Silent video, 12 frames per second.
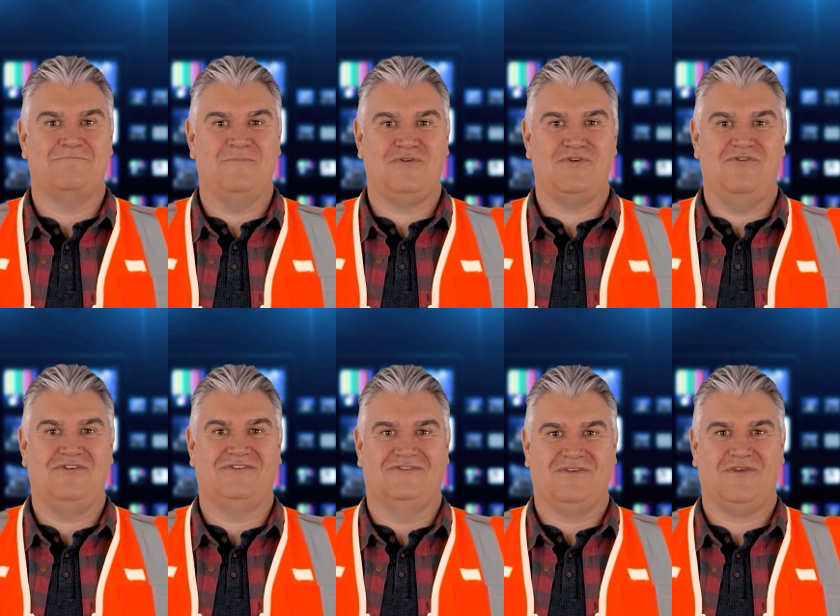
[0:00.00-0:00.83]

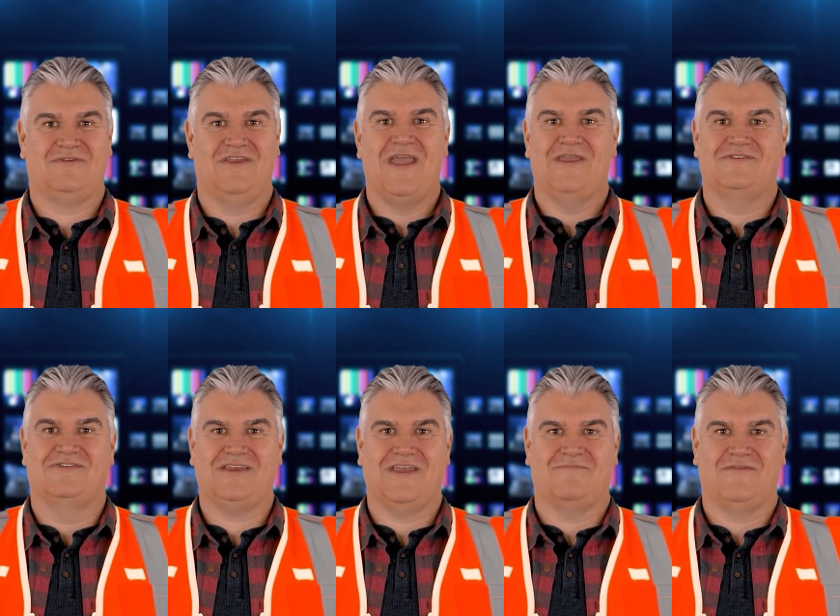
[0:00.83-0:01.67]
Produces 39
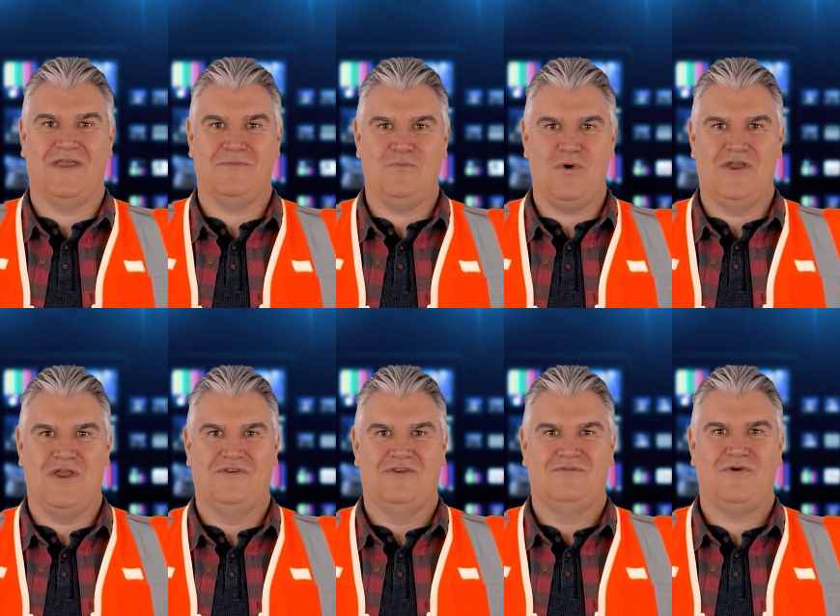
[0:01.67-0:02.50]
CFM
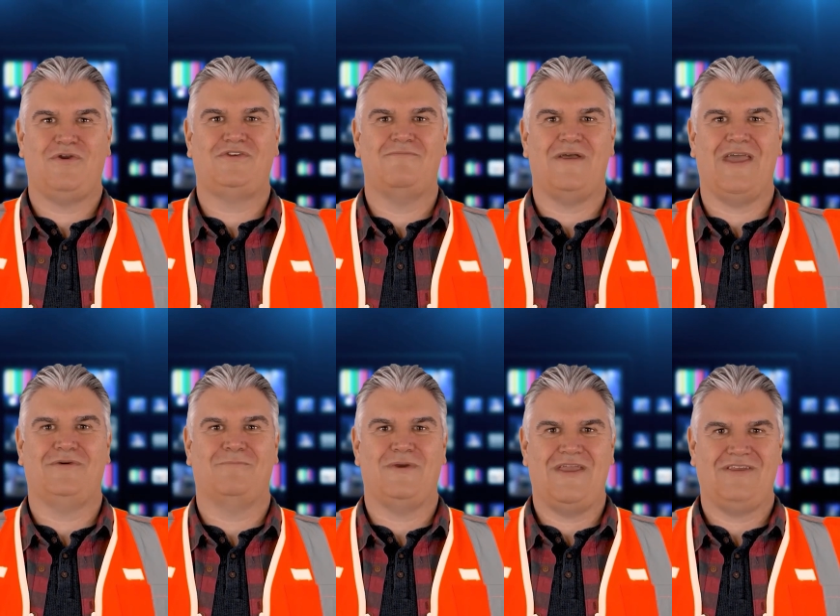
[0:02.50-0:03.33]
125
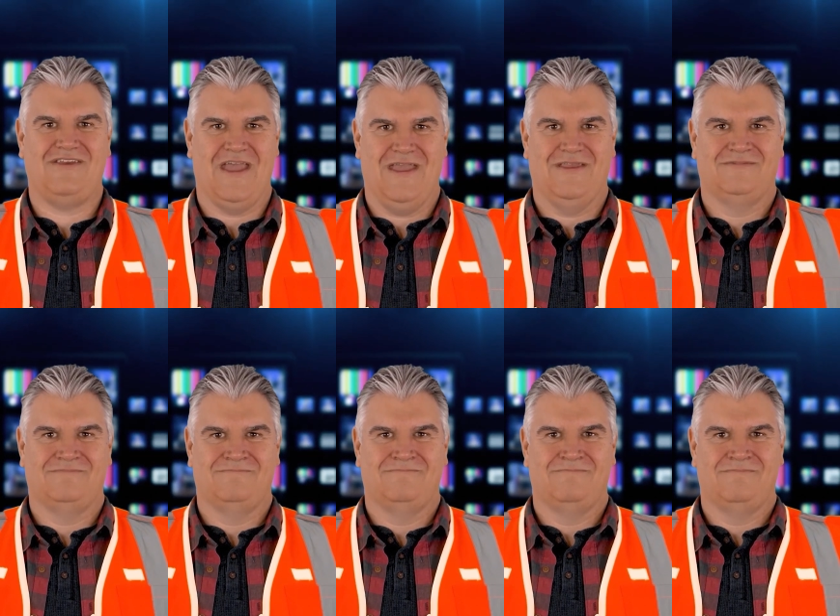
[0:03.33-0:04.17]
PSI,
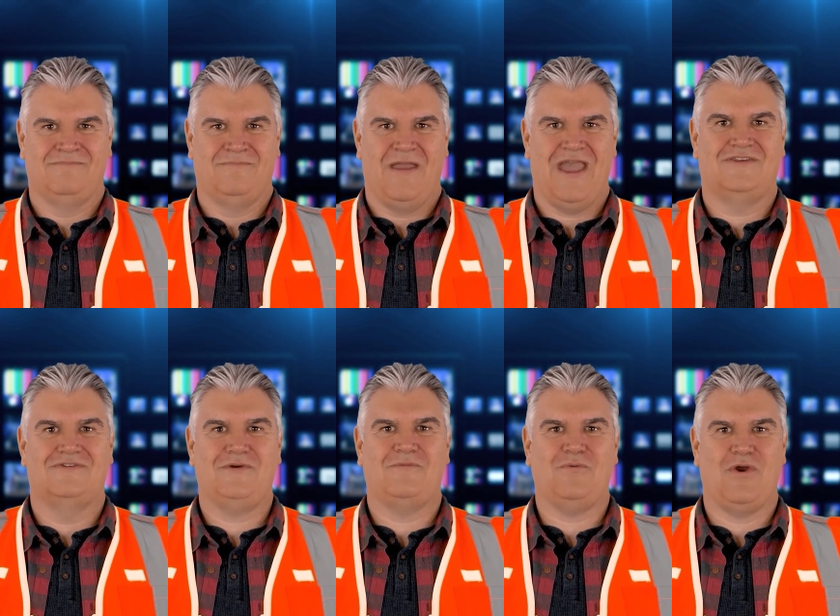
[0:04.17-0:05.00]

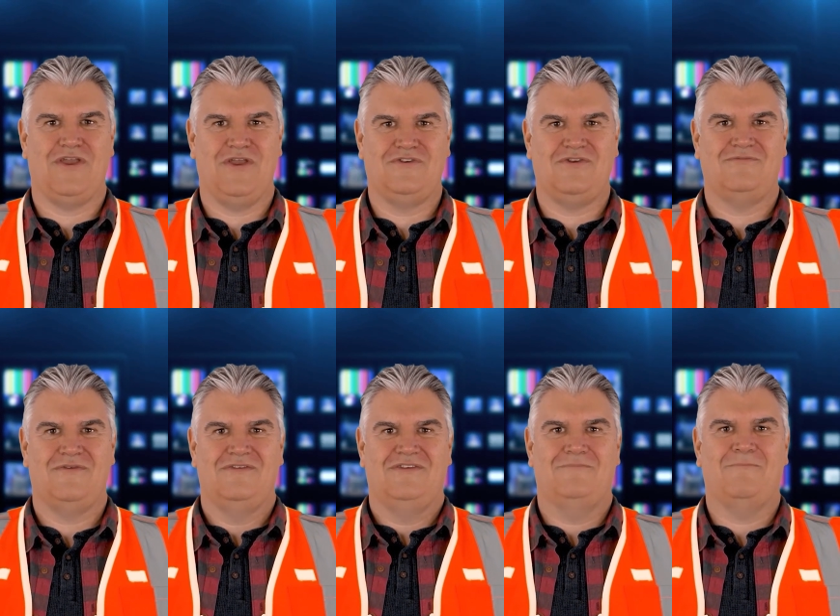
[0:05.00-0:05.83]
maximum
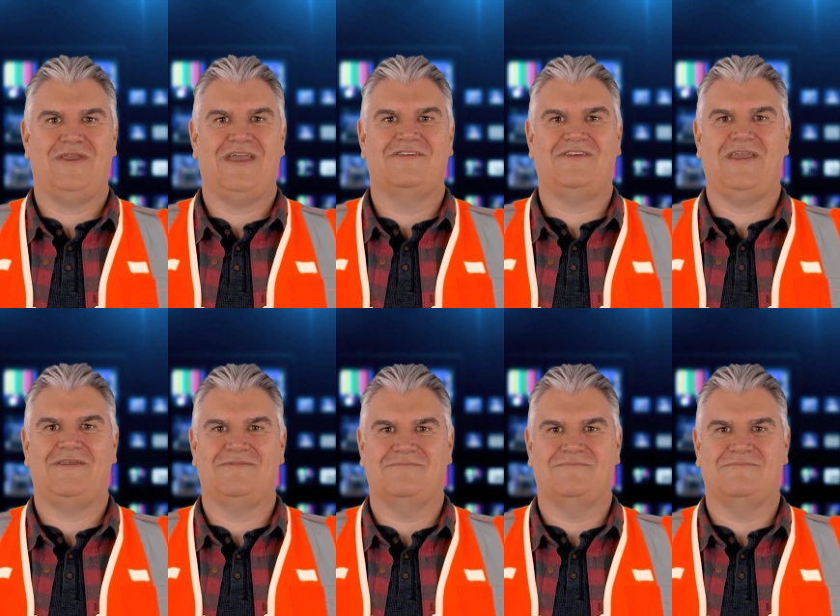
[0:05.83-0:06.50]
150 PSI.